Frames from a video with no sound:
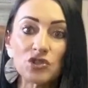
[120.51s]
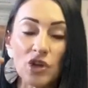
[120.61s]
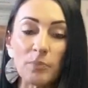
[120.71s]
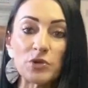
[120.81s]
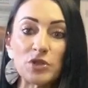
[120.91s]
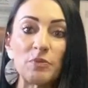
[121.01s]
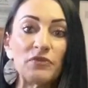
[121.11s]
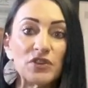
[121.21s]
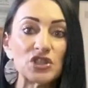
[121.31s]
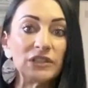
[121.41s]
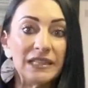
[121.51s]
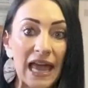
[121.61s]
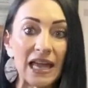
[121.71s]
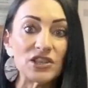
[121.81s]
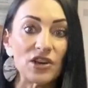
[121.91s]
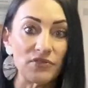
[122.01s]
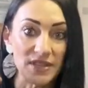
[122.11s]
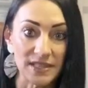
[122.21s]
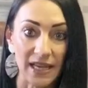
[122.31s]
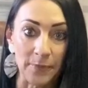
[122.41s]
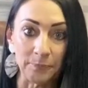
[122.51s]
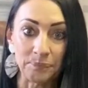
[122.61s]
top superficial layers of the skin.